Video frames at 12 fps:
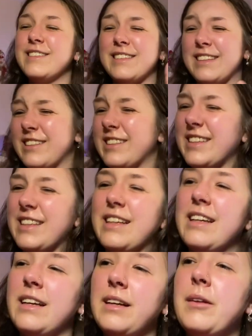Disgusting.
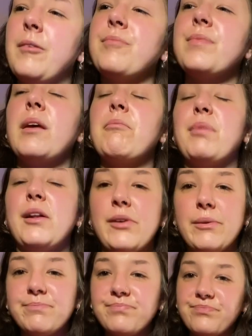But anyway,
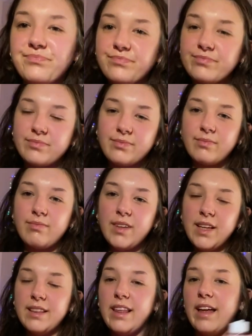
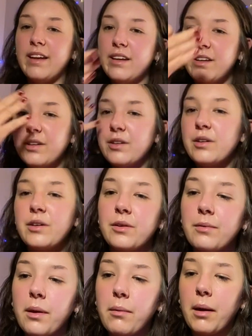then
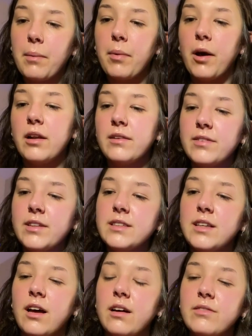we wipe all of this
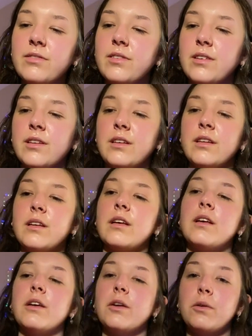off
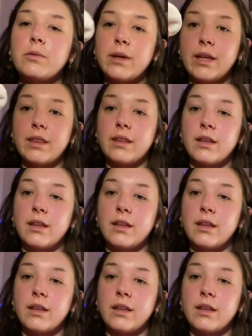with